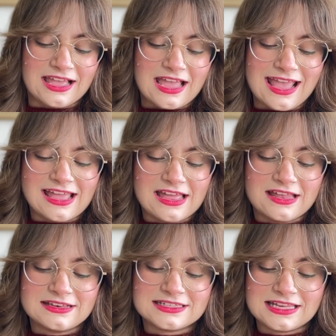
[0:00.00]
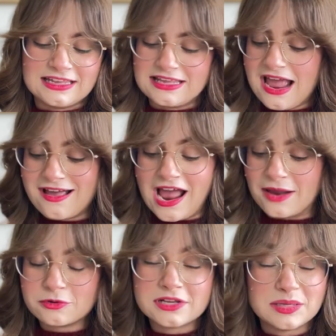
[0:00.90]
And yeah, I
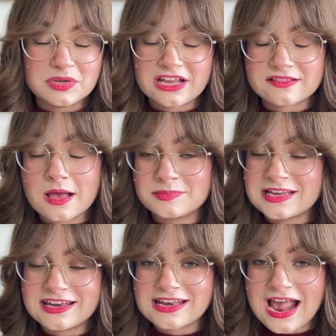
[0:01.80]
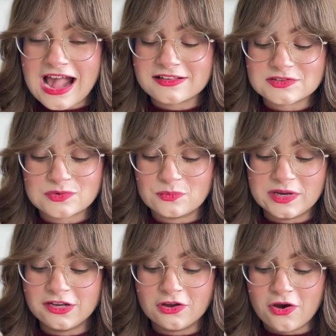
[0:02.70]
will keep you guys updated as
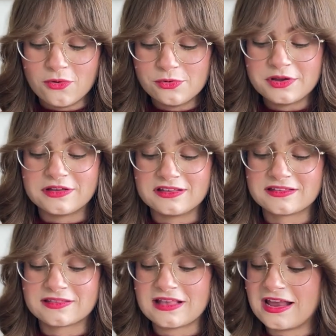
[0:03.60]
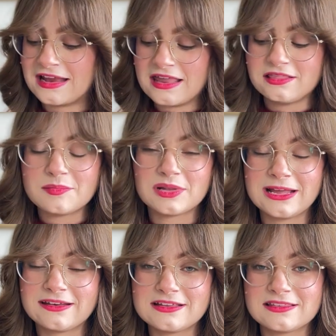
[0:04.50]
we go, because again, the
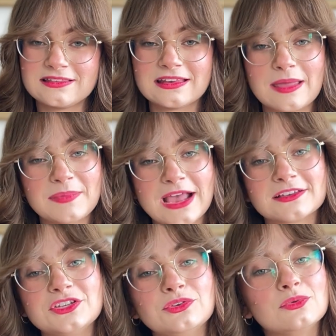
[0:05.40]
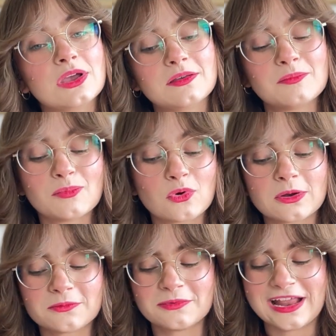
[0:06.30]
plan is to get back to
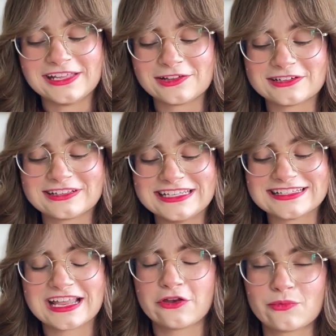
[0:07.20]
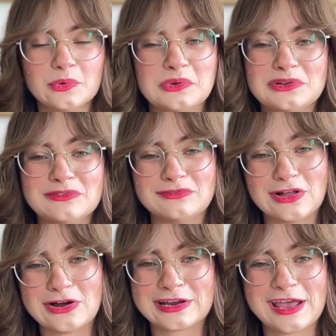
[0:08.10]
more regularly scheduled
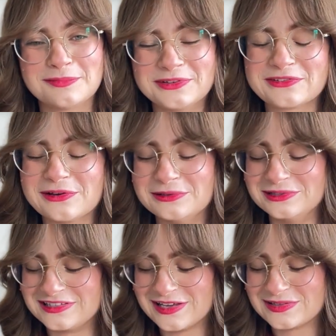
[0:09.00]
vlog episodes.